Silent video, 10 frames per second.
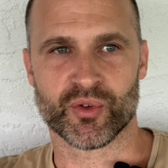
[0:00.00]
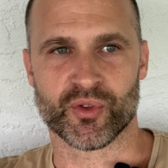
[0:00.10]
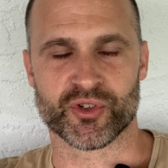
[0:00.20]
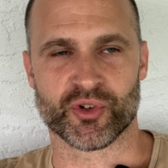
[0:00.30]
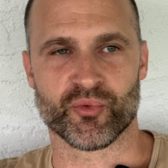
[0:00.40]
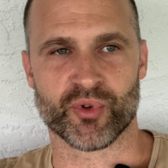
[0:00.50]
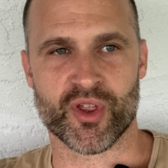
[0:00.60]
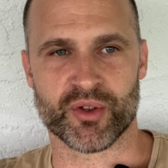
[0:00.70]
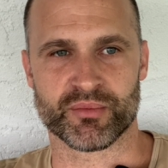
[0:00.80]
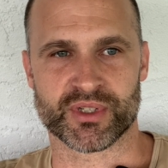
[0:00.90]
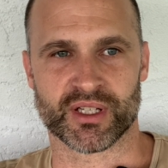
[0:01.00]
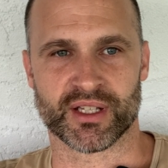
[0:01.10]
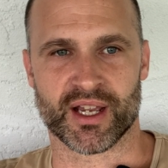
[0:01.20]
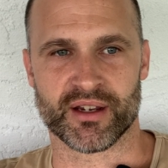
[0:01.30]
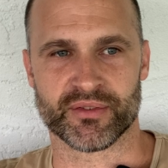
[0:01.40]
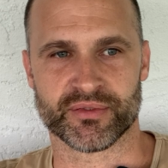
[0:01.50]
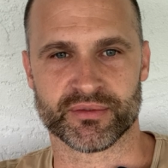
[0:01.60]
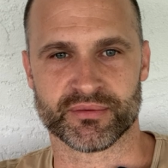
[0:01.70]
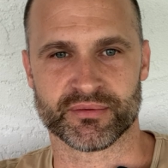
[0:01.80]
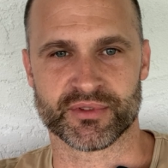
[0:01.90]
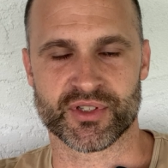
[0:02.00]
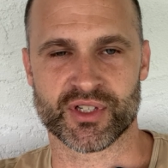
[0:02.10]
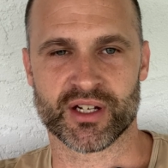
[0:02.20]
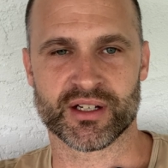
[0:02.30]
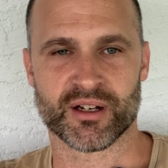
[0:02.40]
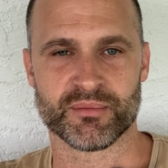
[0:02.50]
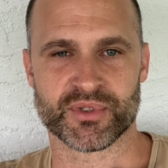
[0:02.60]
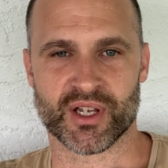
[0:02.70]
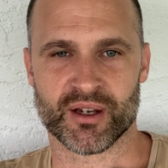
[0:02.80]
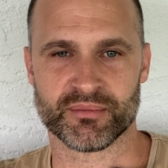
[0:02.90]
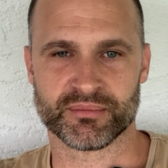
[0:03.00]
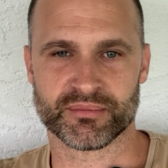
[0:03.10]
there's a rhythm to life. The sun comes up